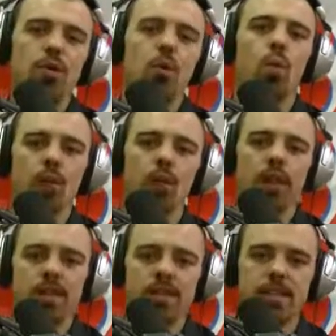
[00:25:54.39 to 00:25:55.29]
the
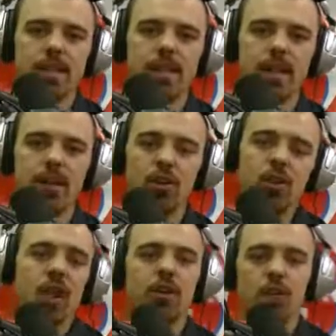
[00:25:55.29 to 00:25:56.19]
worries that you're
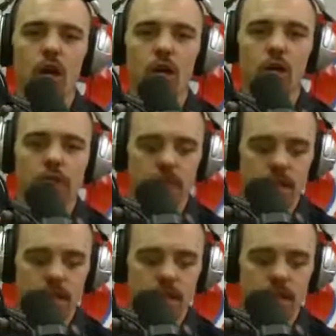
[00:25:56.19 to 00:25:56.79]
not alone.